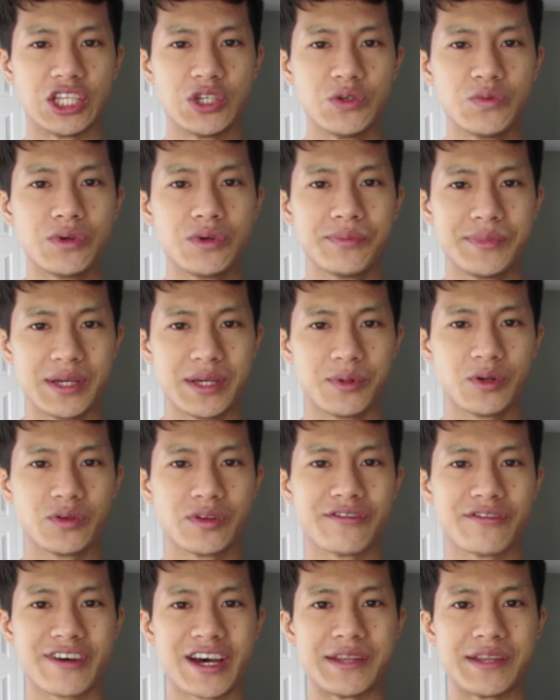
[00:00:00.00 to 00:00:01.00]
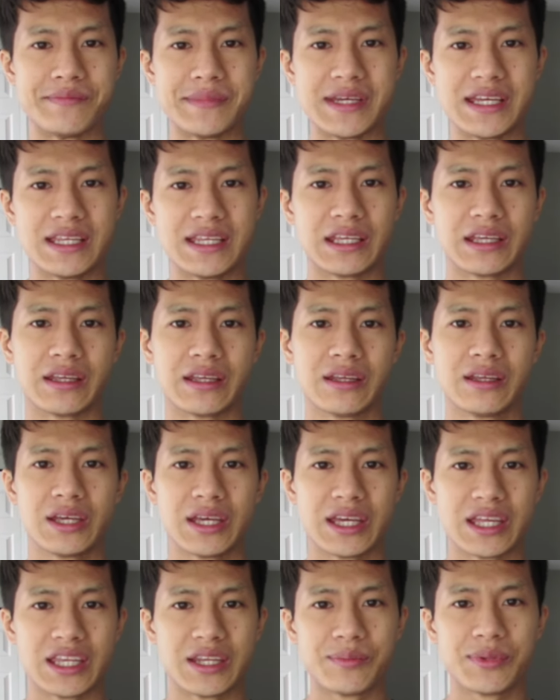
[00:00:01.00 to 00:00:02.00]
You will be able to find meaning
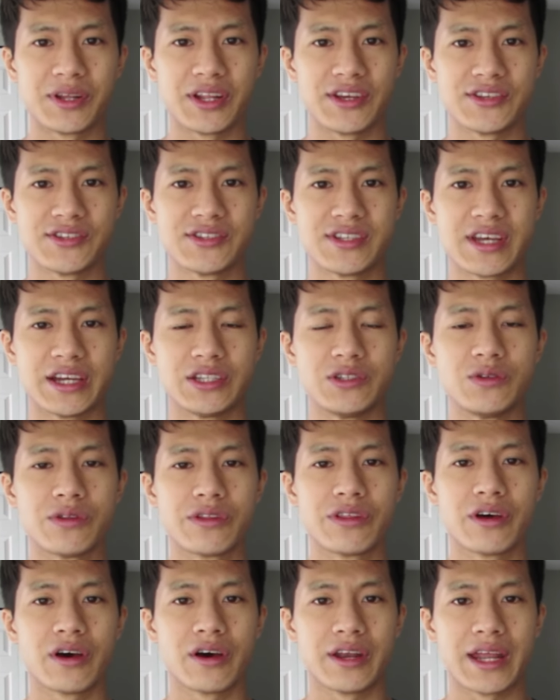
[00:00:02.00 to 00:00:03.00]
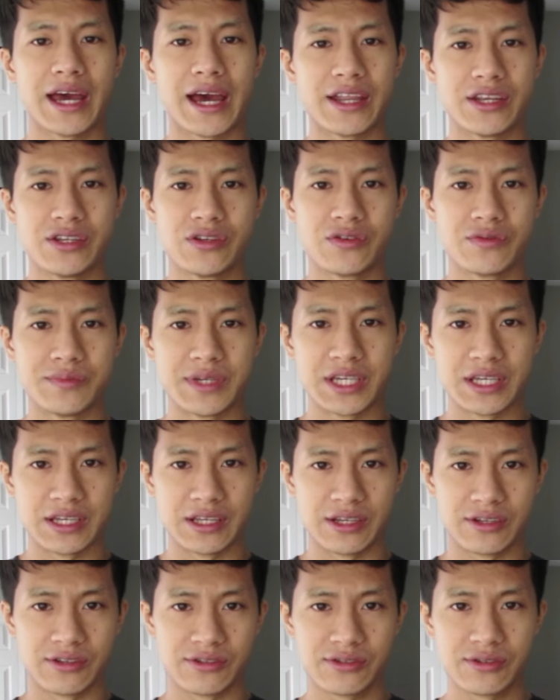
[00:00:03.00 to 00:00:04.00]
in a place that you thought had no
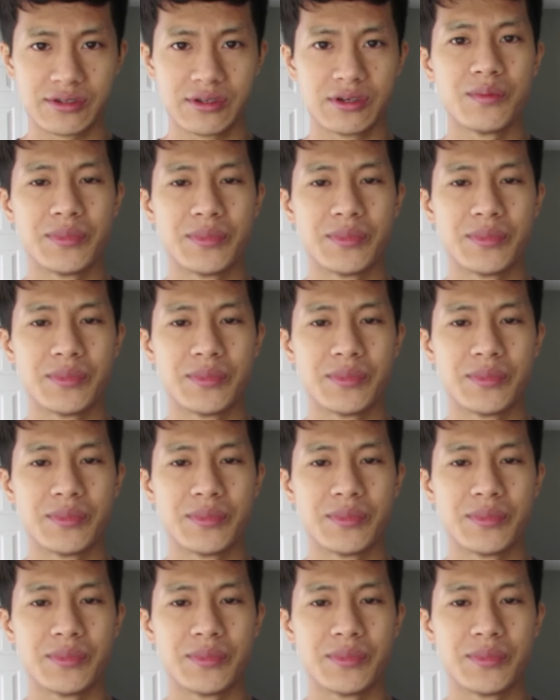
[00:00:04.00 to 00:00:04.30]
meanings.